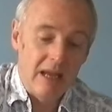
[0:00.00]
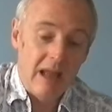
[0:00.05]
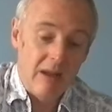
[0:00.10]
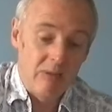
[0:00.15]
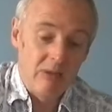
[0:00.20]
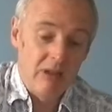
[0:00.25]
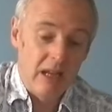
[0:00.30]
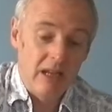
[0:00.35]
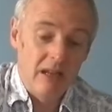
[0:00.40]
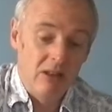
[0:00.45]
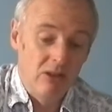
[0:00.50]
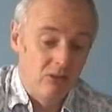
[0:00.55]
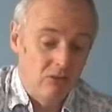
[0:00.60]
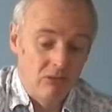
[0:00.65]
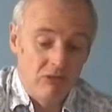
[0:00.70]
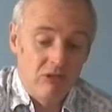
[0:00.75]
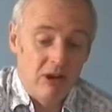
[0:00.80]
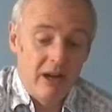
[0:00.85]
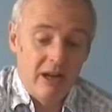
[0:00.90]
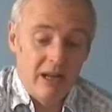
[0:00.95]
It was. It
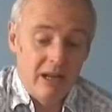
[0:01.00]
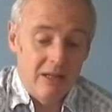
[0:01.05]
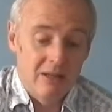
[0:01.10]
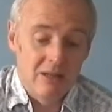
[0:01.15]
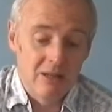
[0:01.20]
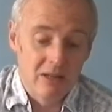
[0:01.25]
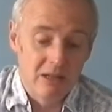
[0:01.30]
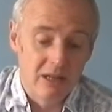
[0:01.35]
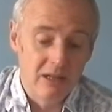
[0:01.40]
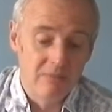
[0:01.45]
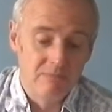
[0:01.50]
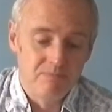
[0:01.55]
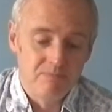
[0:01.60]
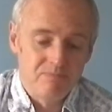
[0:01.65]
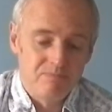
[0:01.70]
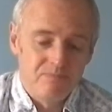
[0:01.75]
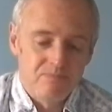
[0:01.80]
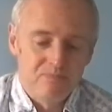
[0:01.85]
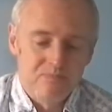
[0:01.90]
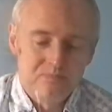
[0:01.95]
looked great yesterday.
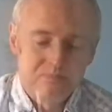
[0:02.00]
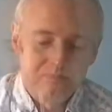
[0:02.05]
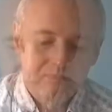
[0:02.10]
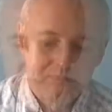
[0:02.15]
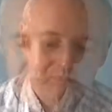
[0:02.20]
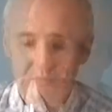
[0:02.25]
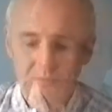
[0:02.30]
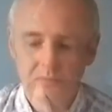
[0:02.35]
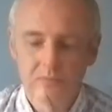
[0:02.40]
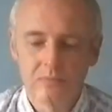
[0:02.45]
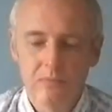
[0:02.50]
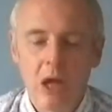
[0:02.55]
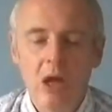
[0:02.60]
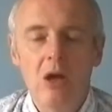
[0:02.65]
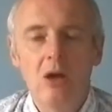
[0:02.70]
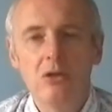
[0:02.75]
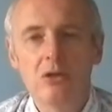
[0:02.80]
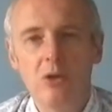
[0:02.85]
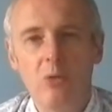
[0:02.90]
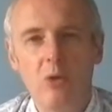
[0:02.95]

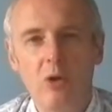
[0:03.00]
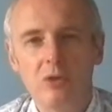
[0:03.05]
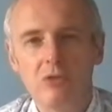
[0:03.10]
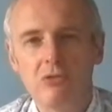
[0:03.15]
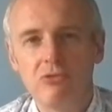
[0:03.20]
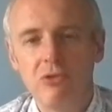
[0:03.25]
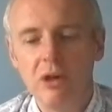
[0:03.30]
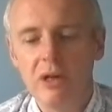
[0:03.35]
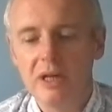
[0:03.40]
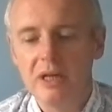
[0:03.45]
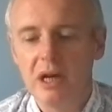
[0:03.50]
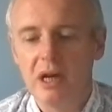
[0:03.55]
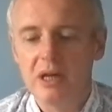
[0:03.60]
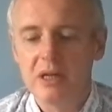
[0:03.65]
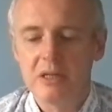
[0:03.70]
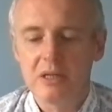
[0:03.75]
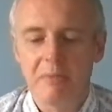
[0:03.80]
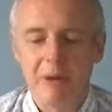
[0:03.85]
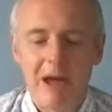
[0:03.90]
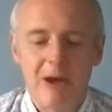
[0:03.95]
So what's really
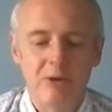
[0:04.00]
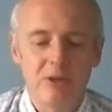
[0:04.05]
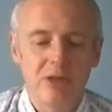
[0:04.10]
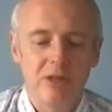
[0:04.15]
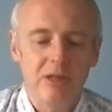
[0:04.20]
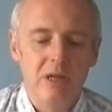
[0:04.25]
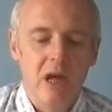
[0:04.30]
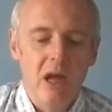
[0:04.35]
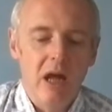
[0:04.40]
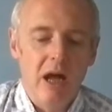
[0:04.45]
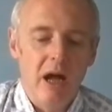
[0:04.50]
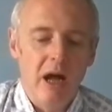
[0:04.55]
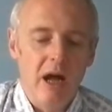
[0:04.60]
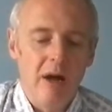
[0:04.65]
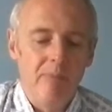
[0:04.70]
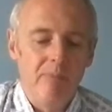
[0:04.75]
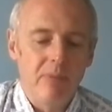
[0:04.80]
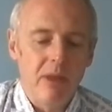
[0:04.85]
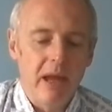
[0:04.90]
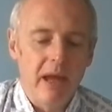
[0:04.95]
nice about it
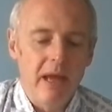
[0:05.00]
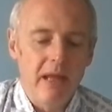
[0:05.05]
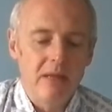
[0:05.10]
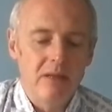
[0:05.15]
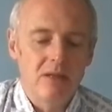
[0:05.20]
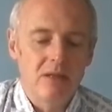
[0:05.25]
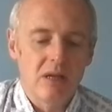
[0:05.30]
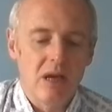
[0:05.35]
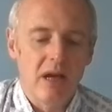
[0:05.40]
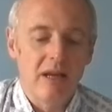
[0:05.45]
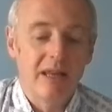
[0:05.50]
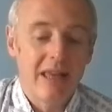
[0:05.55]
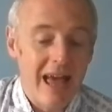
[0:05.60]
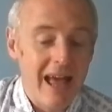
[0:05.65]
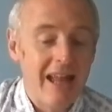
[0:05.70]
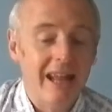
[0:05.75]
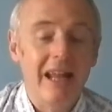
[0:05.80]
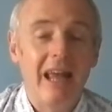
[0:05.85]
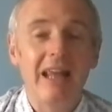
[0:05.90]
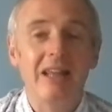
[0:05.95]
um, is,
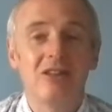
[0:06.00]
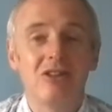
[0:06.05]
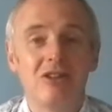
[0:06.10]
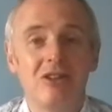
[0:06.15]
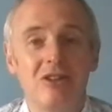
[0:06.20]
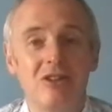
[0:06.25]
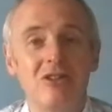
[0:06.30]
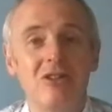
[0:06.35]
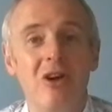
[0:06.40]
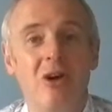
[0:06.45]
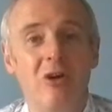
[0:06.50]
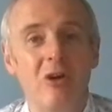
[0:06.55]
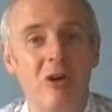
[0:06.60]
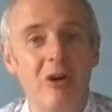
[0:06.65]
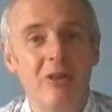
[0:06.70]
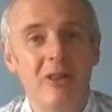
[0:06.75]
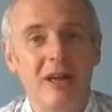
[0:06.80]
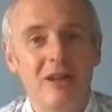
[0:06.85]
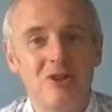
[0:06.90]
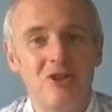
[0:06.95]
again, it's not
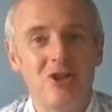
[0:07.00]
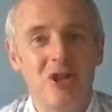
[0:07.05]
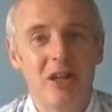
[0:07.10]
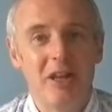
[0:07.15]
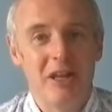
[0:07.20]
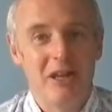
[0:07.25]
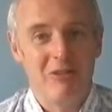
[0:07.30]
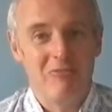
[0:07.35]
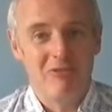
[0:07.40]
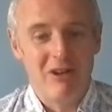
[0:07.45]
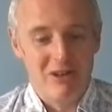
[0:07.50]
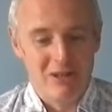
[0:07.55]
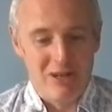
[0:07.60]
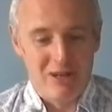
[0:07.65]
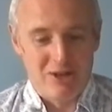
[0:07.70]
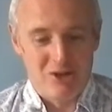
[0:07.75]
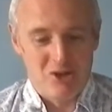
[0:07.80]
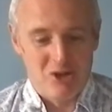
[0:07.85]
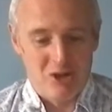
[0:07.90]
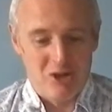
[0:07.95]
got that Chilean
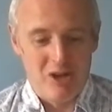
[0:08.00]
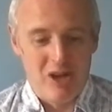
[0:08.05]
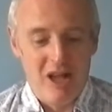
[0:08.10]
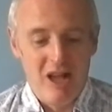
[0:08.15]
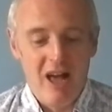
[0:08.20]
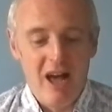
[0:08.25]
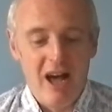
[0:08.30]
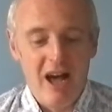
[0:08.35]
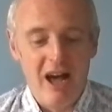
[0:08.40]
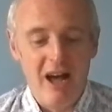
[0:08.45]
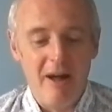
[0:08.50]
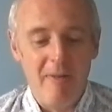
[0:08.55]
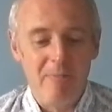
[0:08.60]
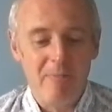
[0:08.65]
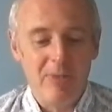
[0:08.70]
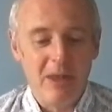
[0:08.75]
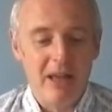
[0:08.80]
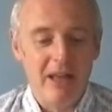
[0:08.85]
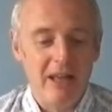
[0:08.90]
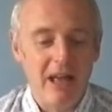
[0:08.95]
reduction.
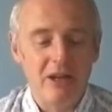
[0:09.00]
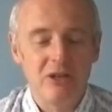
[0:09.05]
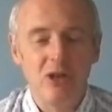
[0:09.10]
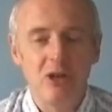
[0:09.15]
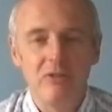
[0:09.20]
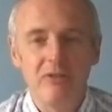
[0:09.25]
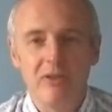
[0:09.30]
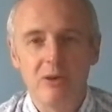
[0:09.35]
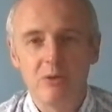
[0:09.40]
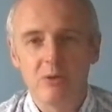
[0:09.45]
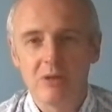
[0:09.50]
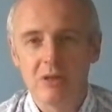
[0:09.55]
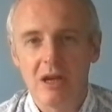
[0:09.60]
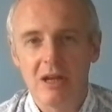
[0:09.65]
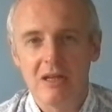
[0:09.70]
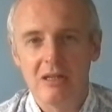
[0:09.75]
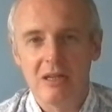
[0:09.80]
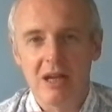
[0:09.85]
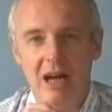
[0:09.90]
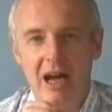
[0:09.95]
Um, Adolfo
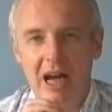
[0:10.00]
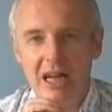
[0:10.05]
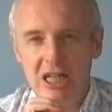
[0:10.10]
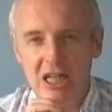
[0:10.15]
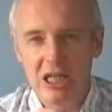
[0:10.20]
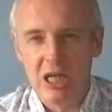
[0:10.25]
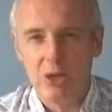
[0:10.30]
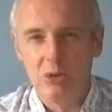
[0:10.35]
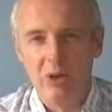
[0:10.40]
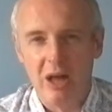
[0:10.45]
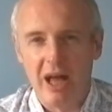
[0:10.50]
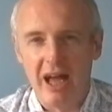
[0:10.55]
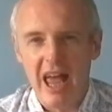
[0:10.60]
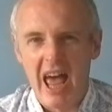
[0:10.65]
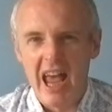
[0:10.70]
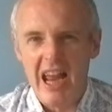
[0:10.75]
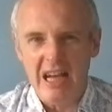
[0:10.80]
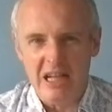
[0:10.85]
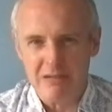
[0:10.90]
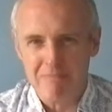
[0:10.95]
said, uh, I don't,
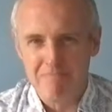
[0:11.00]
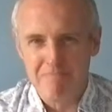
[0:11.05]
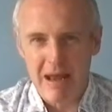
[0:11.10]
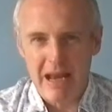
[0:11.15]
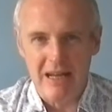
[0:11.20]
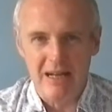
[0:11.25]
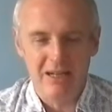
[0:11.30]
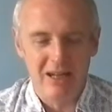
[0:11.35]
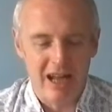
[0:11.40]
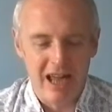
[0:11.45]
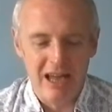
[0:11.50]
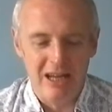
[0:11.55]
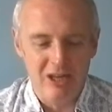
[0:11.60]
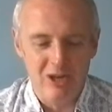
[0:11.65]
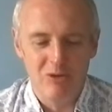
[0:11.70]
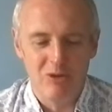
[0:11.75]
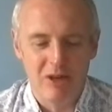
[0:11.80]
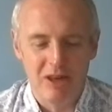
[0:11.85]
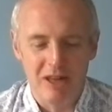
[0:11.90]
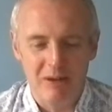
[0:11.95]
I hate mint, I hate
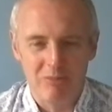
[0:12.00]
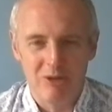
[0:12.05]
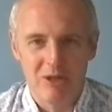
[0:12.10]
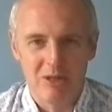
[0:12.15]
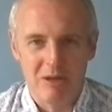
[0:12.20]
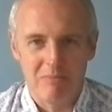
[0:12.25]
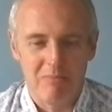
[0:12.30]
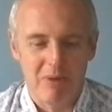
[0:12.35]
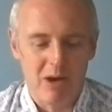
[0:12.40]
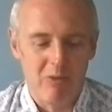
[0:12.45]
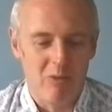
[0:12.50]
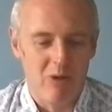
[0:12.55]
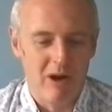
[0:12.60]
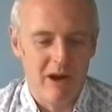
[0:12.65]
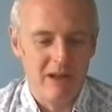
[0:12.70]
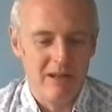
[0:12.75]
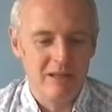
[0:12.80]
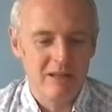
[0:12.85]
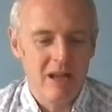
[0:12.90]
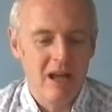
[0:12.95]
eucalyptus in my
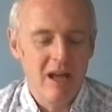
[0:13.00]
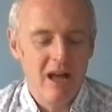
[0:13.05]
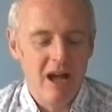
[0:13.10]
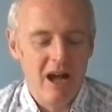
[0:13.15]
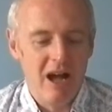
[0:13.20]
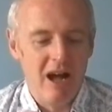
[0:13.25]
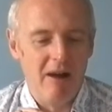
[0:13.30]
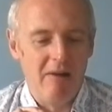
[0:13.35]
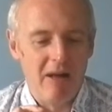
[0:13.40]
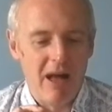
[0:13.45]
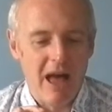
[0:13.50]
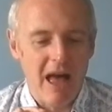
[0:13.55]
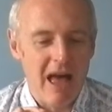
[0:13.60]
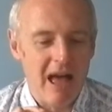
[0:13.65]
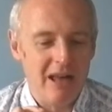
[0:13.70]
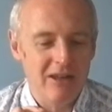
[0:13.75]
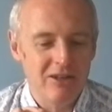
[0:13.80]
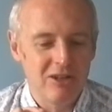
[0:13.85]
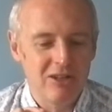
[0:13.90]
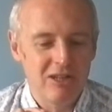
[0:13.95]
wines, uh,
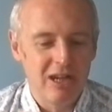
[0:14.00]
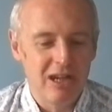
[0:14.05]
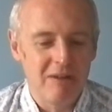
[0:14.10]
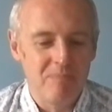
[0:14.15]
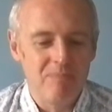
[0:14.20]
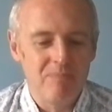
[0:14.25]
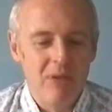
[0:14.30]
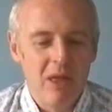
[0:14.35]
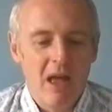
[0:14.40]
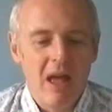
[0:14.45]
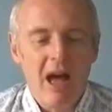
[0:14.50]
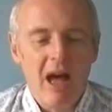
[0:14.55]
and um,